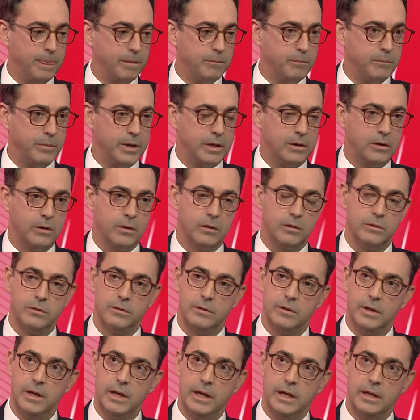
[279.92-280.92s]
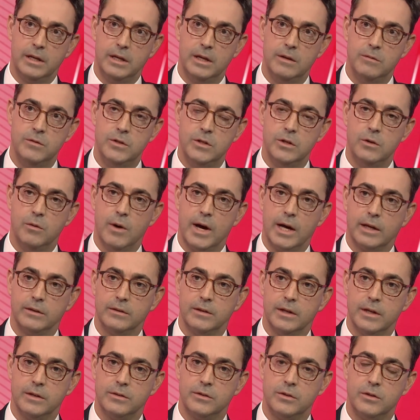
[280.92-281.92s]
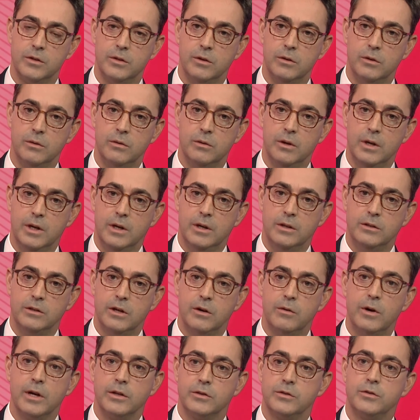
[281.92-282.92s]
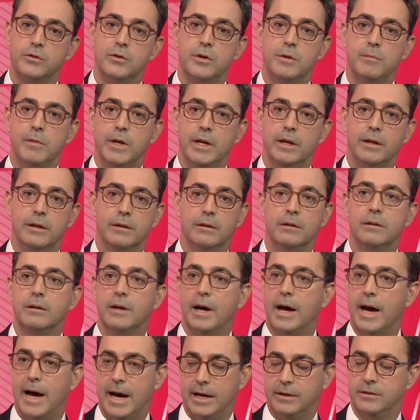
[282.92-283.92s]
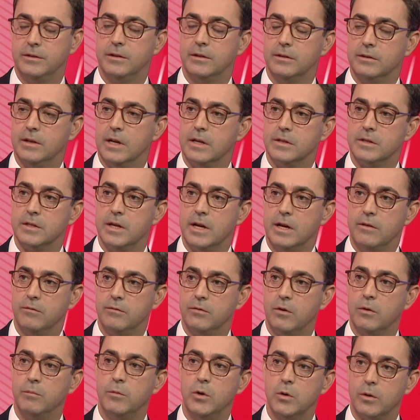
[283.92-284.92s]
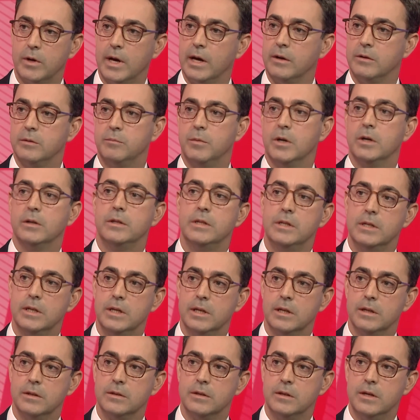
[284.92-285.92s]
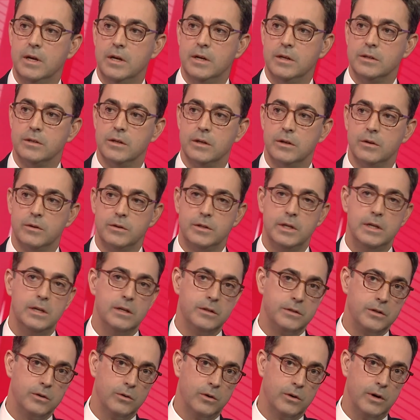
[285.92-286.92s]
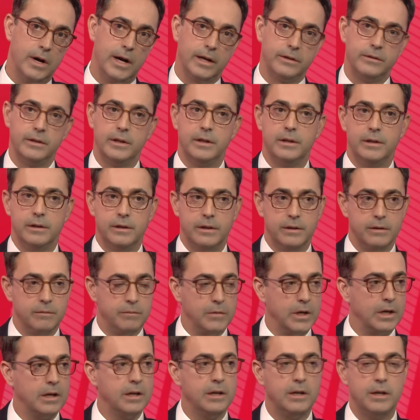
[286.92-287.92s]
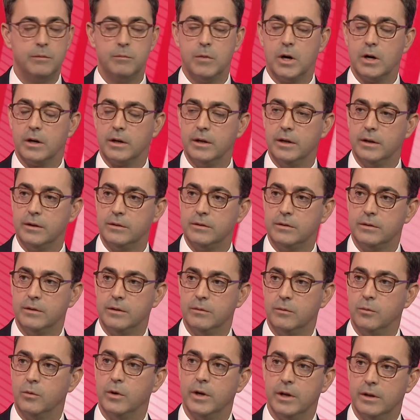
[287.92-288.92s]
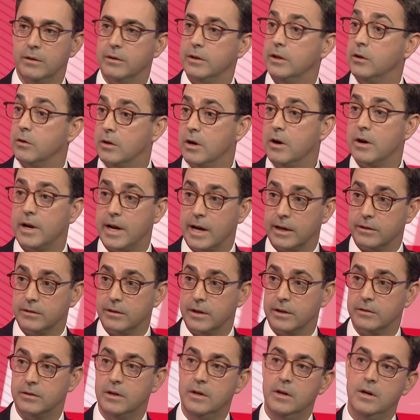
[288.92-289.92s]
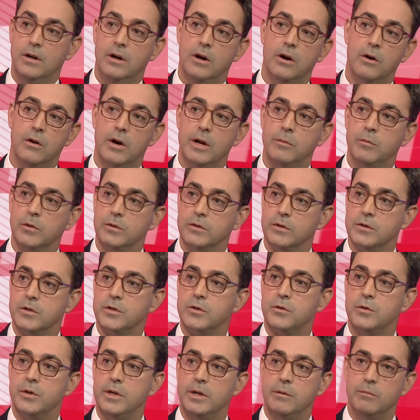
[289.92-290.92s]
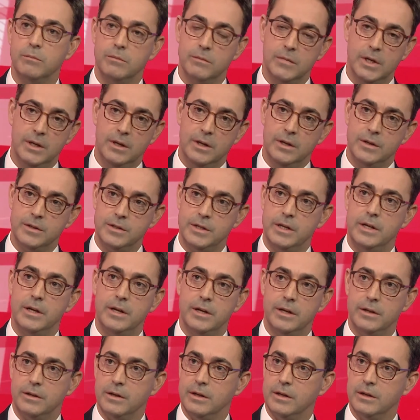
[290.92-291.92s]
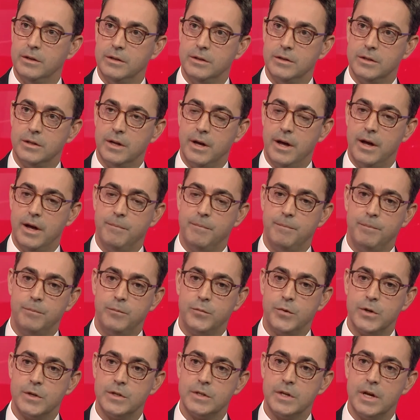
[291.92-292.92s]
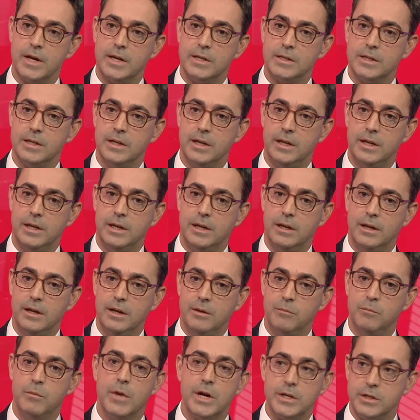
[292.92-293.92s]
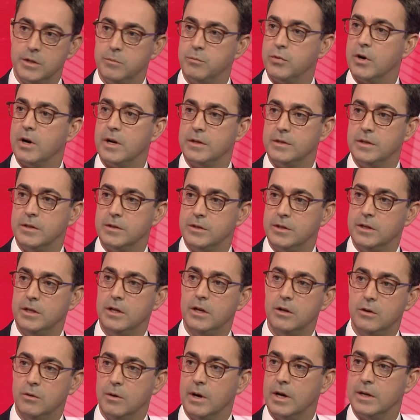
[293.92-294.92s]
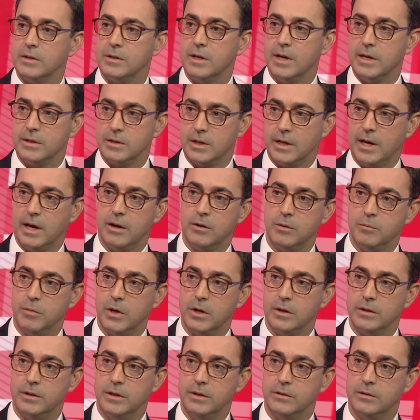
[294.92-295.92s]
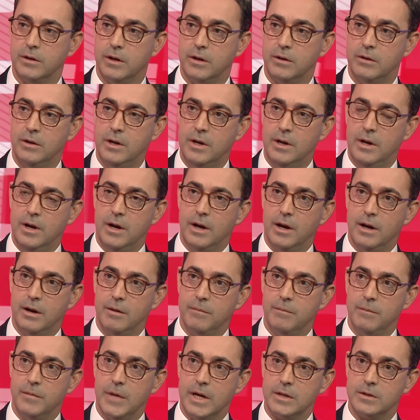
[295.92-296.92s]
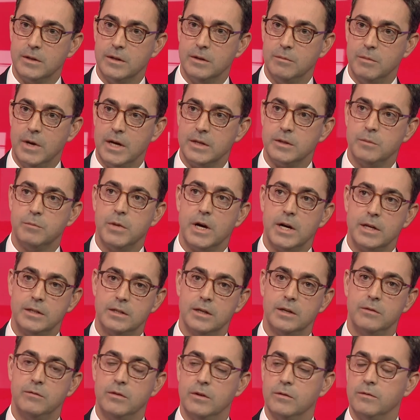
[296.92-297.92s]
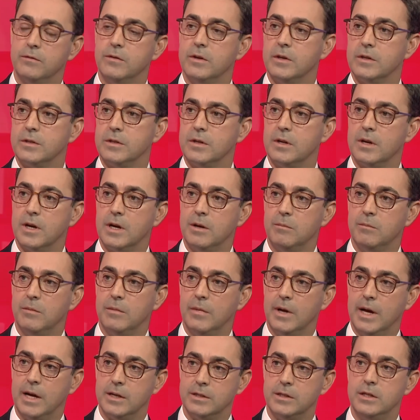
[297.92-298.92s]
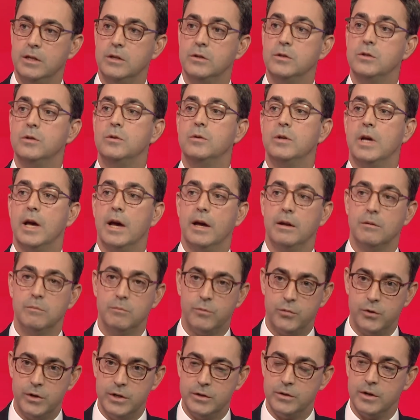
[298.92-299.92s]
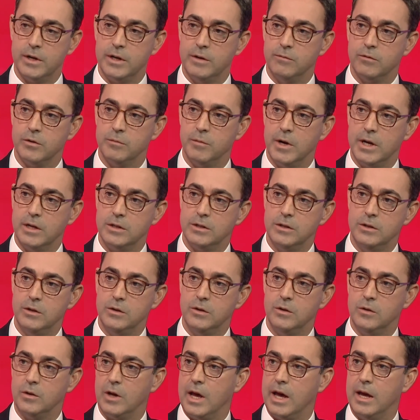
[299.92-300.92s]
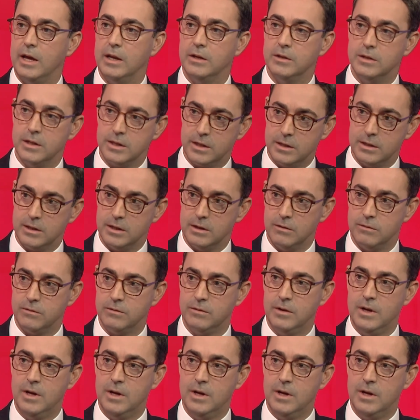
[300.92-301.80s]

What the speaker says: because it gives you access to direct streaming axes, let's say, from your counterparty dealers. So your dealers who are acting in the cleared market that you can't access are able to stream tiered and precisely measured prices to you as a counterparty. So as a buy side for the first time, actually you do get pre-trade information, you do get indicative